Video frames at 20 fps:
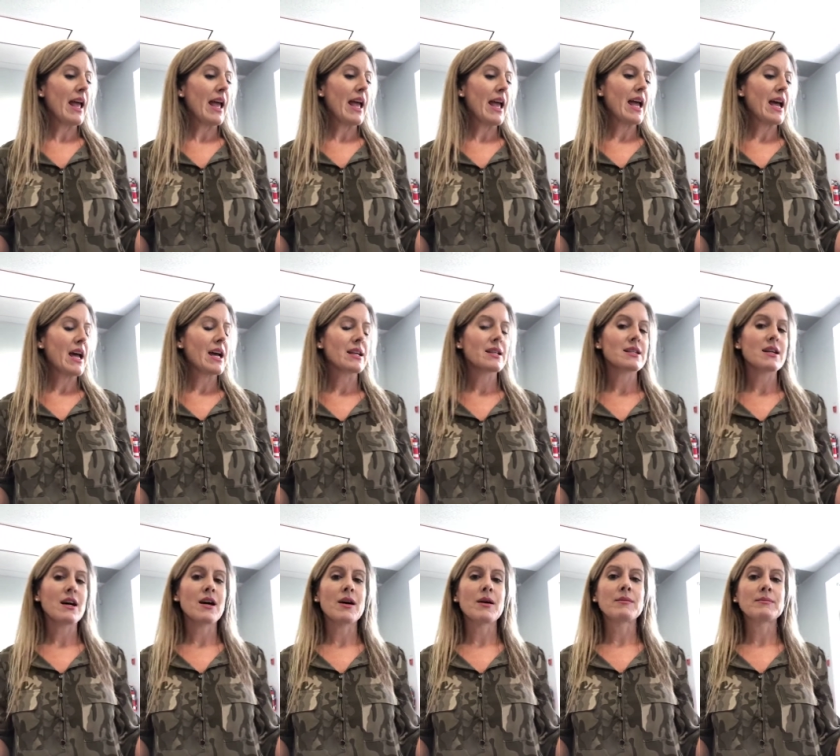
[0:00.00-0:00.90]

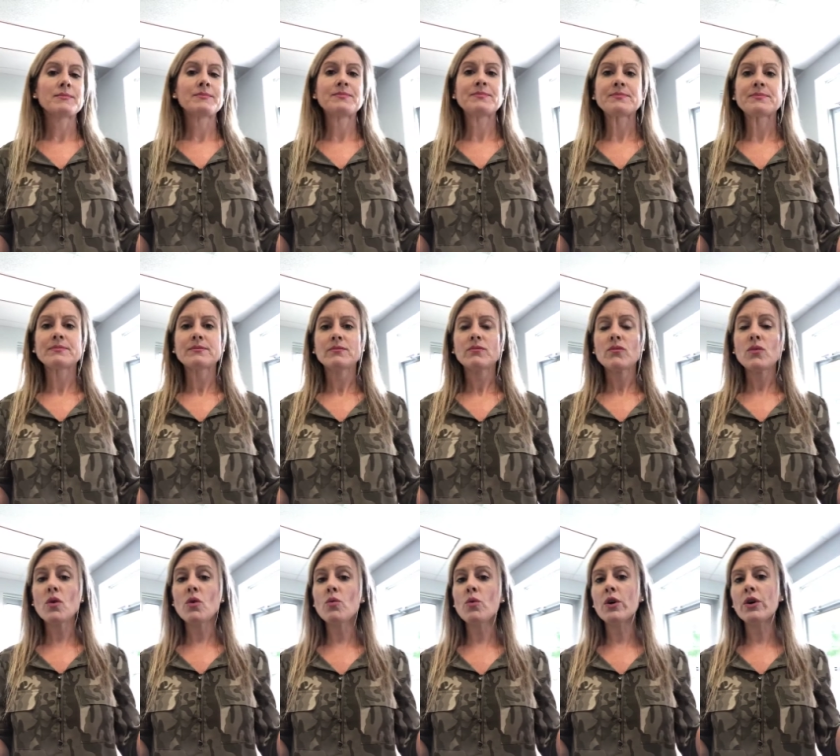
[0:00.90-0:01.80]
And
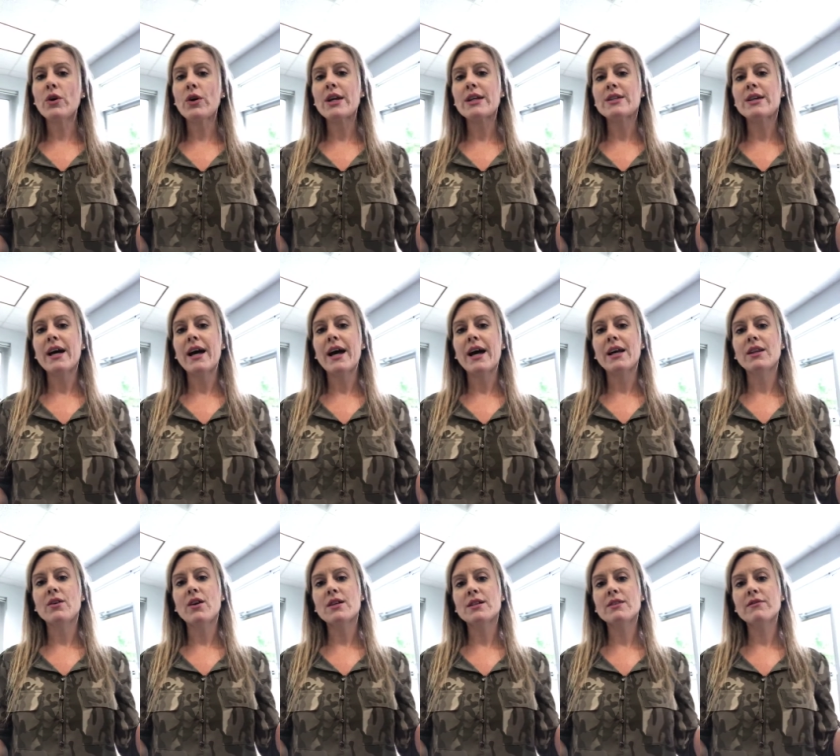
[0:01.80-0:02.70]
we're going to add
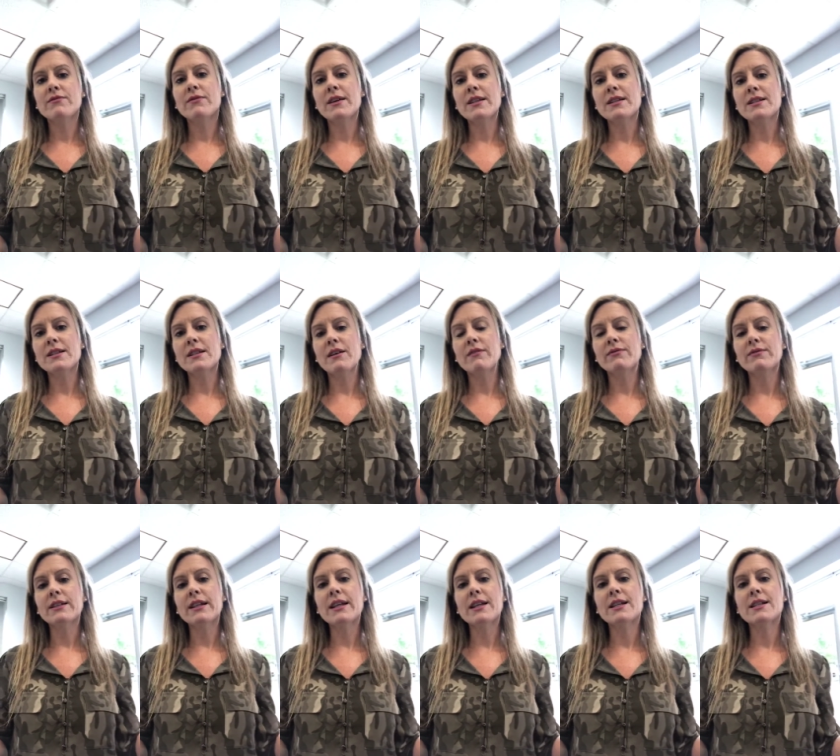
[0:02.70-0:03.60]
lots of fun stuff,
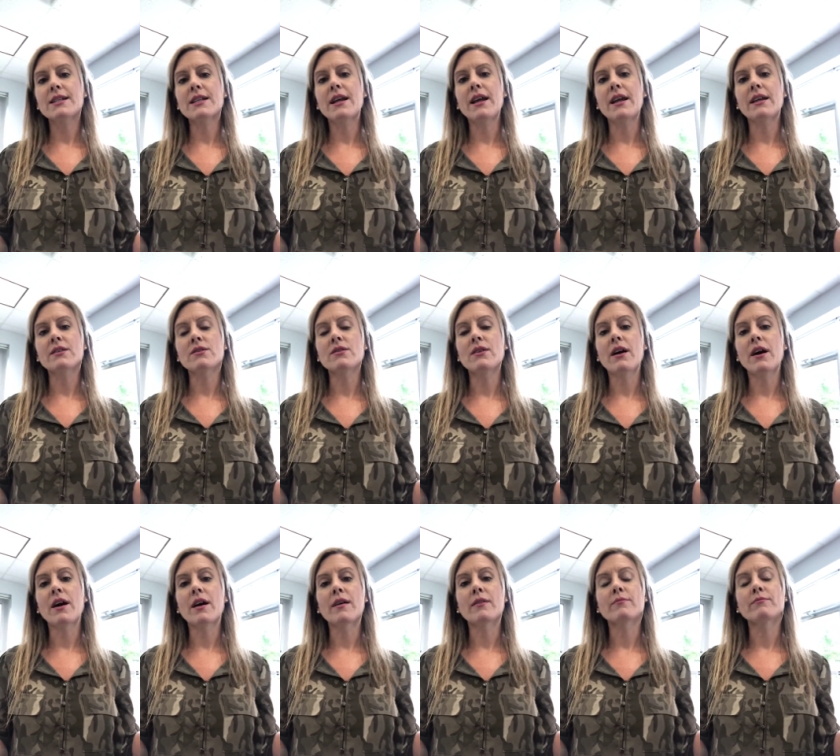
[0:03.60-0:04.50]
links and
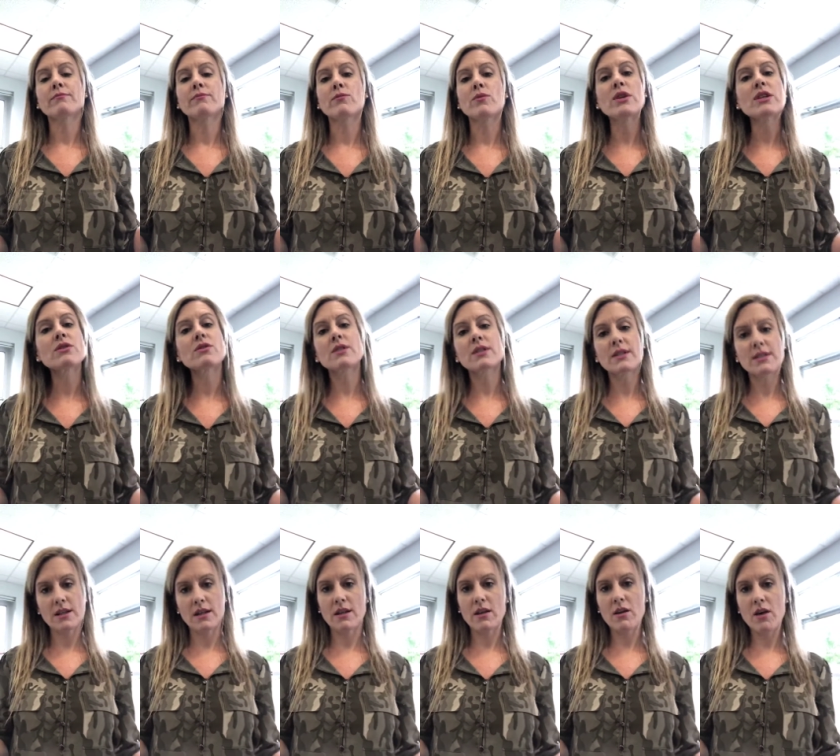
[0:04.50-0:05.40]
resources
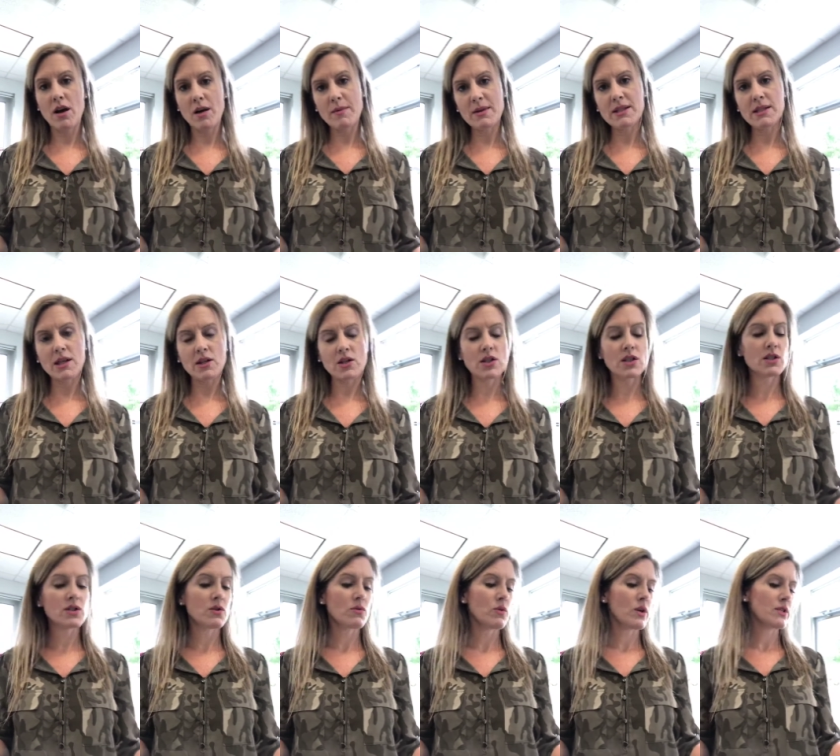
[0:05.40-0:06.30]
in the comment section,
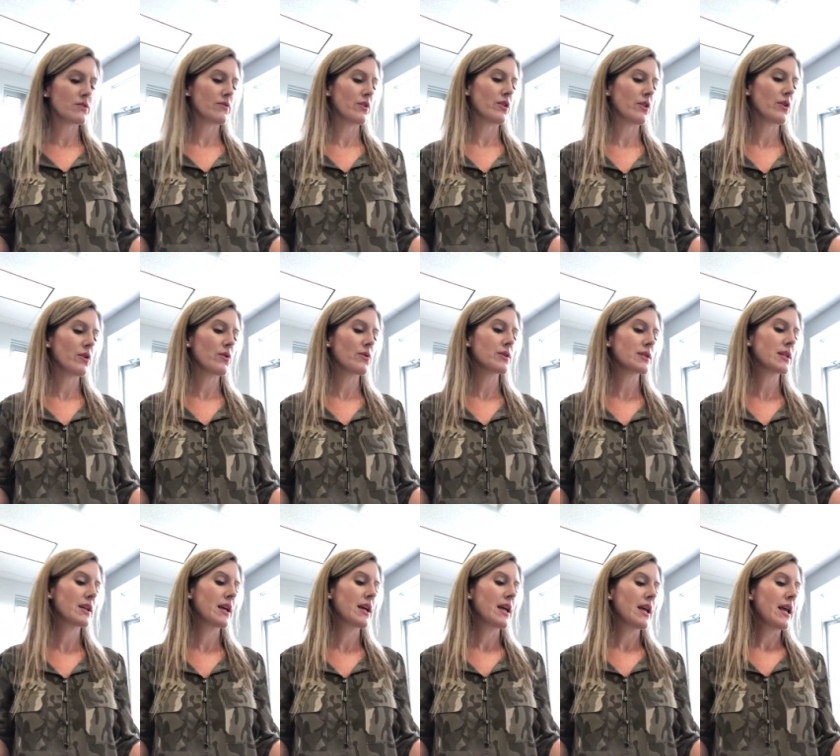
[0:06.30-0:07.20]
so watch for those.
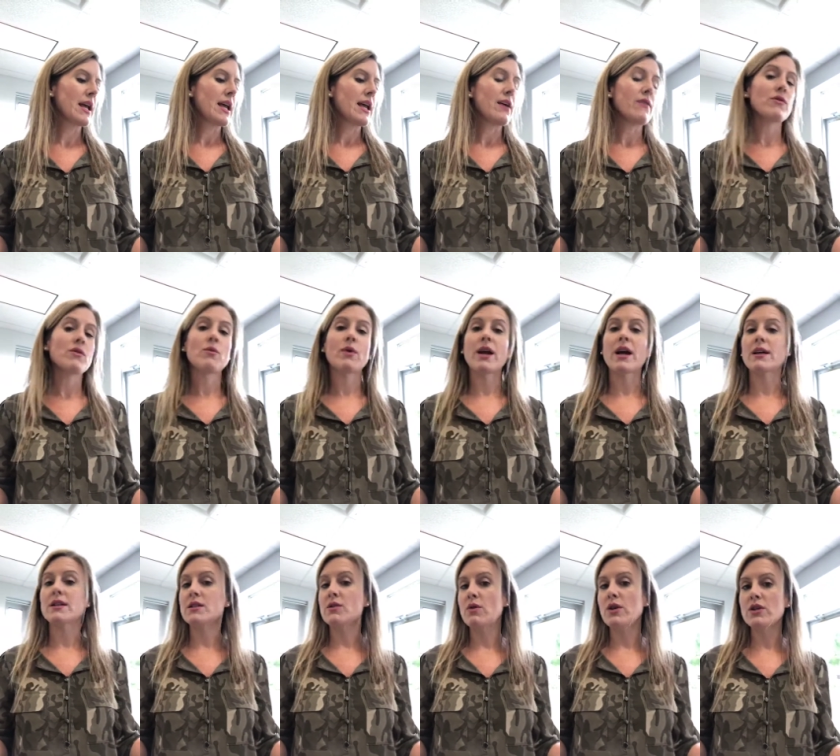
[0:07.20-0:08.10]
If you want to
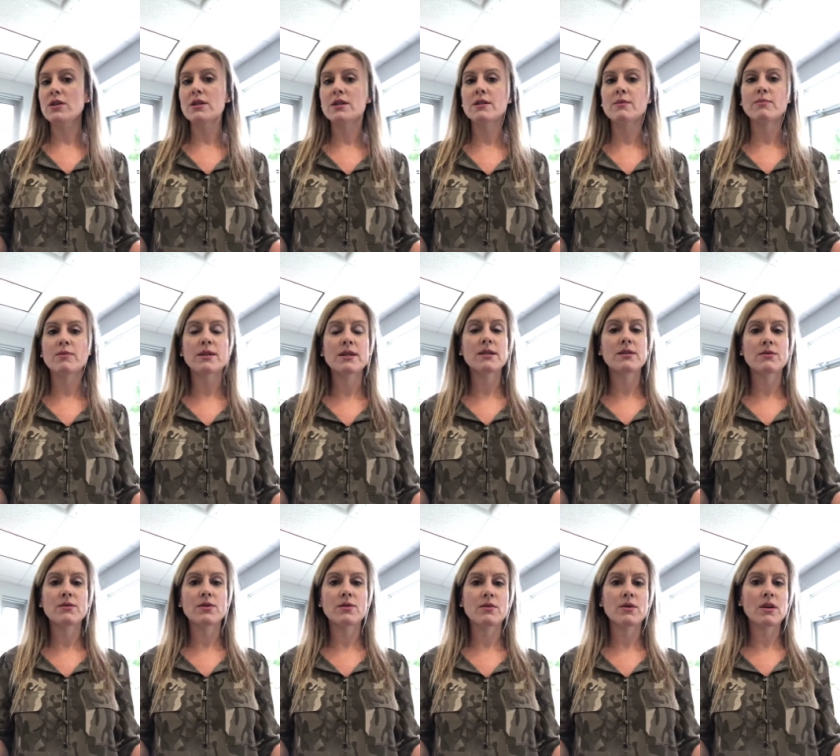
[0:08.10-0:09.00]
ask questions, please do
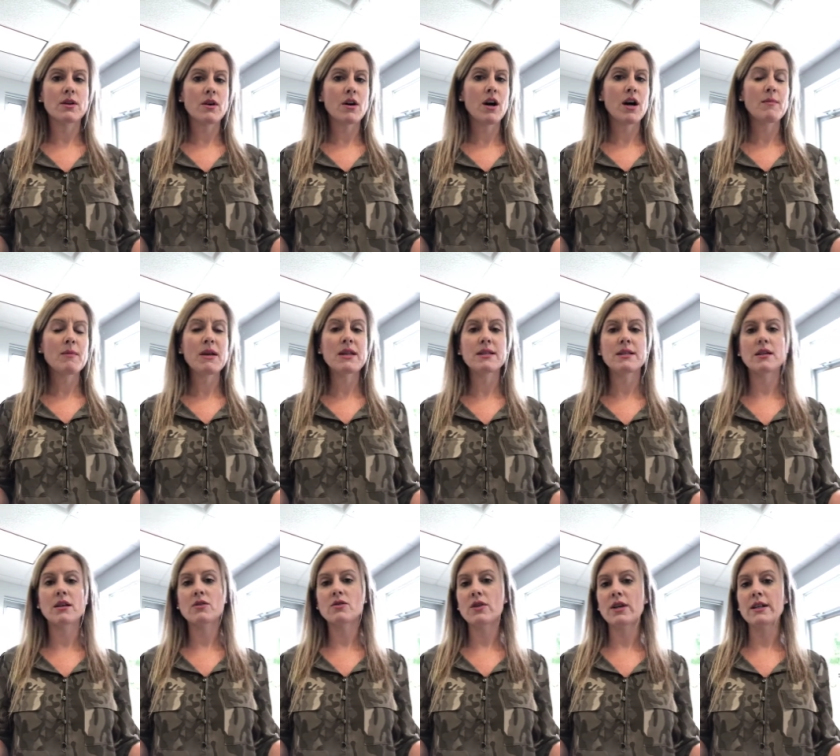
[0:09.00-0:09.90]
so in the comments, and
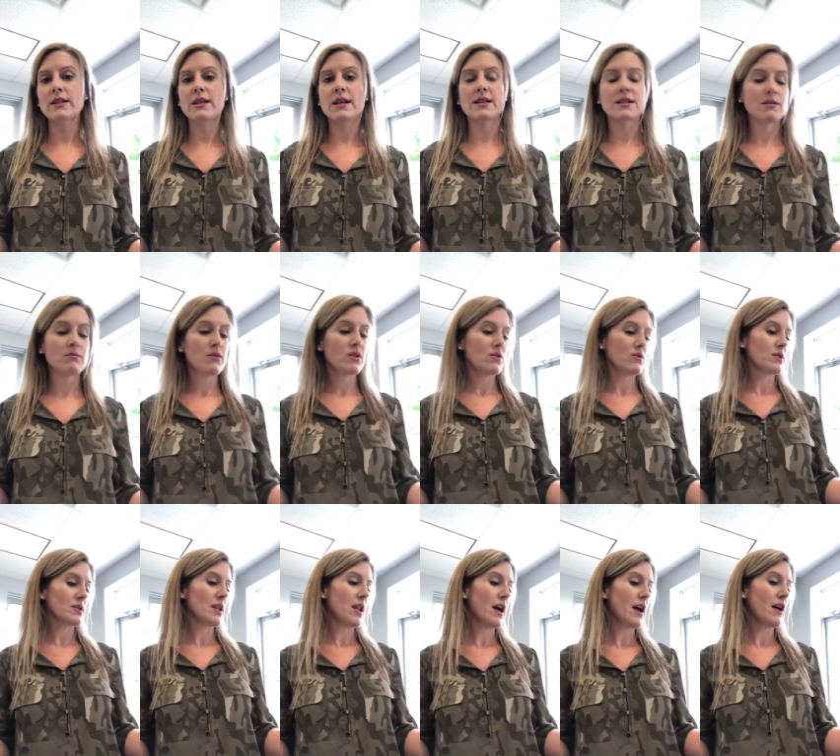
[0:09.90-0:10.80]
I'll try to take some of
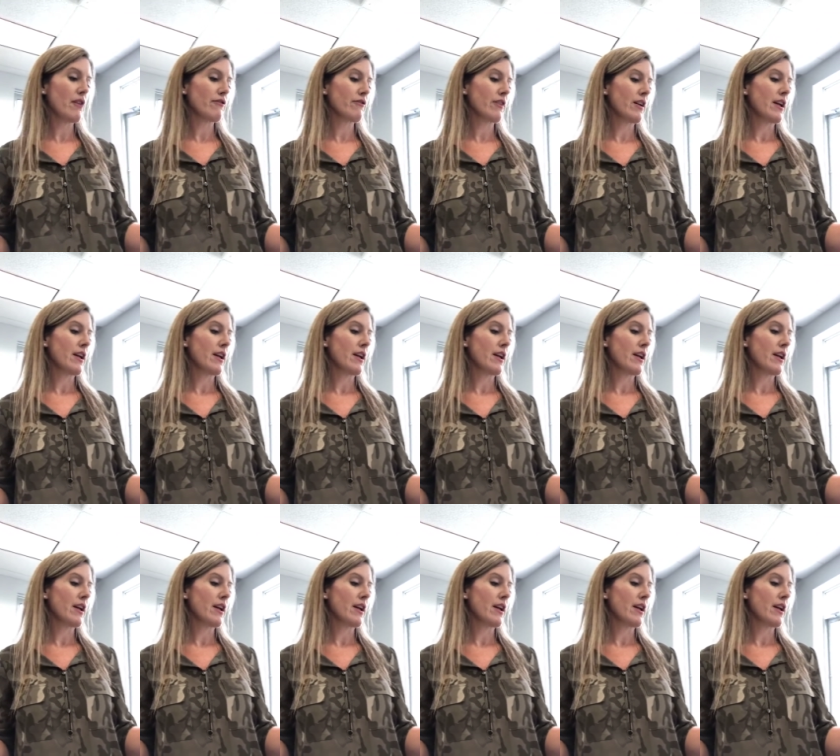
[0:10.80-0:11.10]
those live.